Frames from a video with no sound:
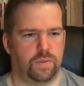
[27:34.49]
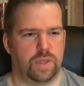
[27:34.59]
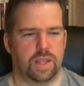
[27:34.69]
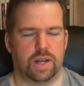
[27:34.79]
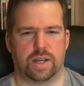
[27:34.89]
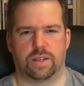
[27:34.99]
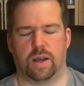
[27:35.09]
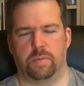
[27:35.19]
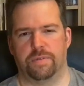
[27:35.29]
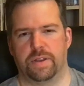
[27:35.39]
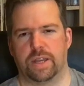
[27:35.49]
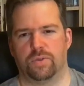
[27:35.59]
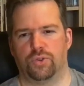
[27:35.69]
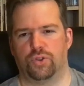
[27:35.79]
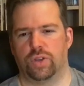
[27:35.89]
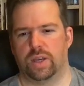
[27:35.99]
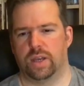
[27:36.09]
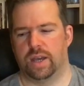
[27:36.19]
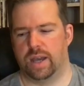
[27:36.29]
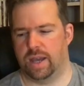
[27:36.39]
within the next couple of videos
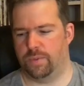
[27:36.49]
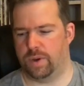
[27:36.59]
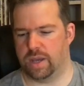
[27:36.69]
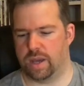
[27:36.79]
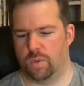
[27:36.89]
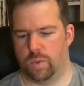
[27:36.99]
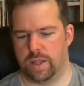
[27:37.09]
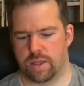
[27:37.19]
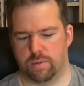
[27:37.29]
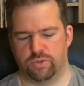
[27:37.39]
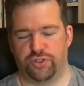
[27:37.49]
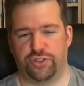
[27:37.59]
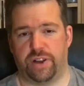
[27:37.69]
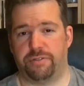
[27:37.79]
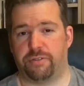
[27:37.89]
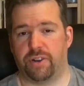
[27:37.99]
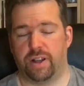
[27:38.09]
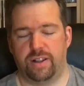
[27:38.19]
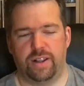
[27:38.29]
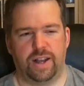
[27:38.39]
where you can win some stuff,
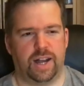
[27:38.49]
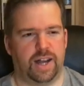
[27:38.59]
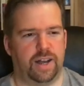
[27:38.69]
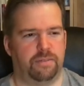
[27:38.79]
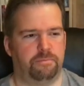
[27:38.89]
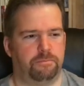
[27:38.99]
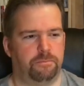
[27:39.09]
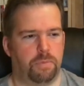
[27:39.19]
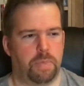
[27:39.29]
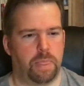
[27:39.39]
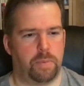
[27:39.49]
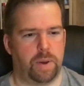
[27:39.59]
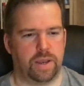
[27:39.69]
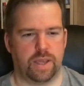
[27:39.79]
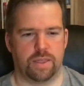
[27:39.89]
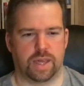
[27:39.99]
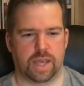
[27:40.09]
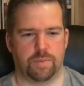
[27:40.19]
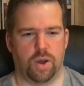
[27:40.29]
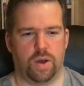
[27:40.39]
but I need to
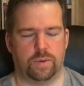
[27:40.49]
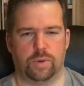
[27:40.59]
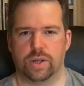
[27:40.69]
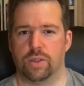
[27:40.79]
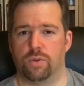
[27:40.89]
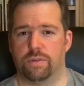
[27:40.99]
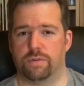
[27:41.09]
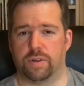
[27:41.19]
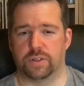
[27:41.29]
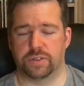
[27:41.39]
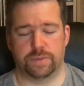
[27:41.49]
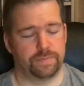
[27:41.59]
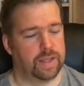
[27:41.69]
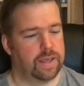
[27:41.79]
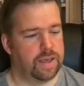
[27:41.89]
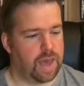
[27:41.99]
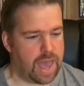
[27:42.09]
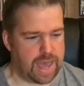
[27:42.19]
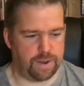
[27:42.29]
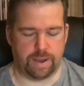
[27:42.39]
think about how I want to do it first.
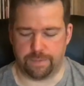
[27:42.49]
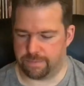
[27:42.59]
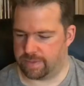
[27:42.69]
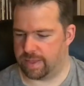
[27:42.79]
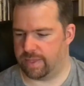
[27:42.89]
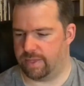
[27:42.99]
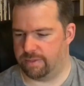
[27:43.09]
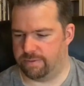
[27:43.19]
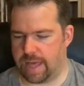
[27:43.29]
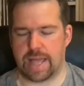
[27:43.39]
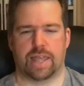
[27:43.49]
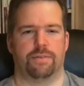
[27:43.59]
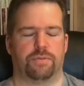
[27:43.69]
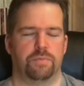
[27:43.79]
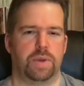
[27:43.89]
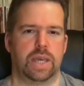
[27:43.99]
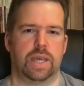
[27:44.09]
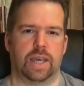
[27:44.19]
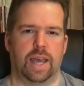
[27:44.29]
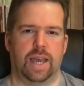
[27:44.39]
Anyway, that's it from
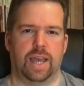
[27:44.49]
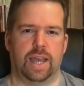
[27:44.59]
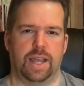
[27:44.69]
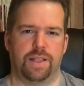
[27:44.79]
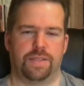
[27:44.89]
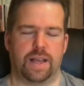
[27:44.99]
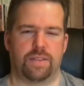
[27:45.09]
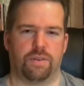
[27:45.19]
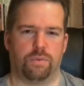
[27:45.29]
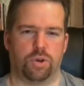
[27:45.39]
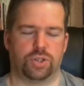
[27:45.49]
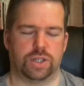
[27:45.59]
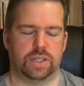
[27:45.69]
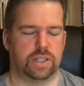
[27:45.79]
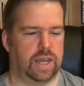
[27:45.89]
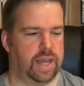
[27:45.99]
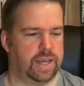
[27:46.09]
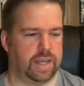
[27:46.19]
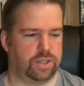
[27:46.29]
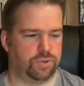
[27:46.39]
me. Thanks for watching,
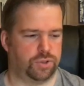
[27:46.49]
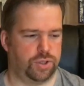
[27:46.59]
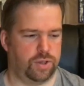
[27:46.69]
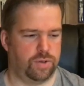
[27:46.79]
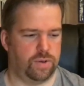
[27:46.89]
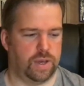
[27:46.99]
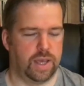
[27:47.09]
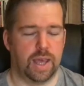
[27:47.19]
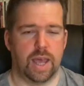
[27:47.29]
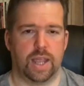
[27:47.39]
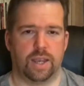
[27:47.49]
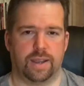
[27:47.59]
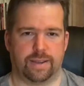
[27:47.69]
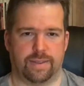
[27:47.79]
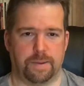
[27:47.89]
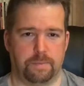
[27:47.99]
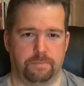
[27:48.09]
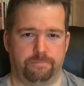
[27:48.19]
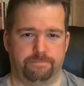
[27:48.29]
and I shall see you next time.